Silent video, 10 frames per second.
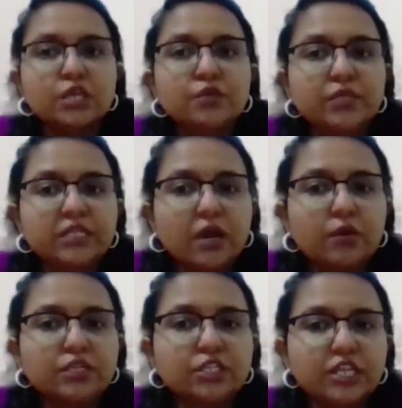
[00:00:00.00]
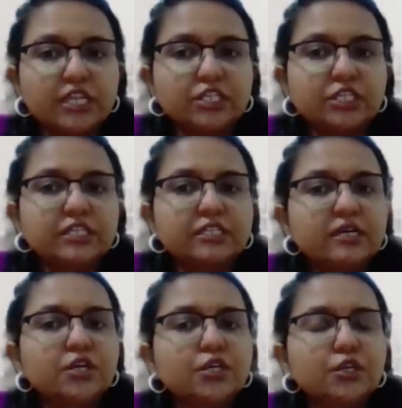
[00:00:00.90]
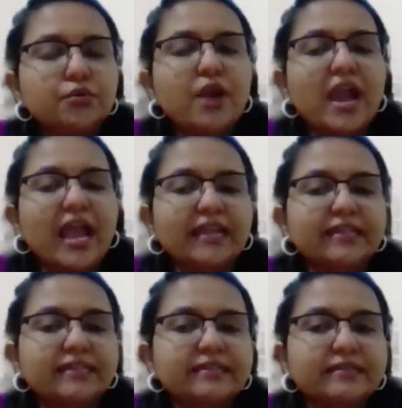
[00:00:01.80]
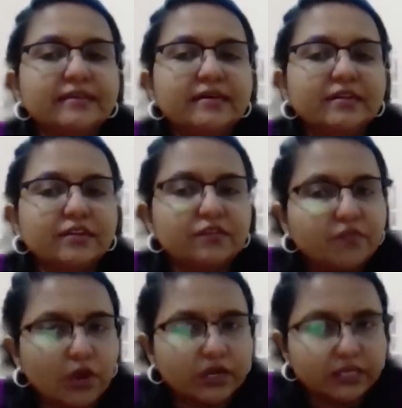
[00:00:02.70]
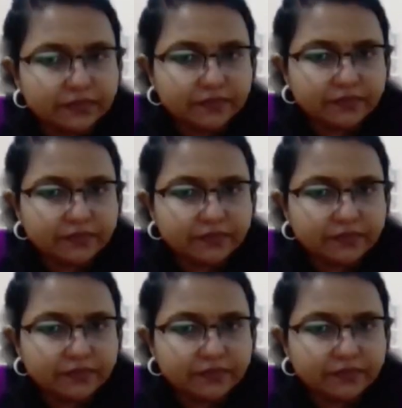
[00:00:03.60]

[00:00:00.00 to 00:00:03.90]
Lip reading: without changing the cue and the reward.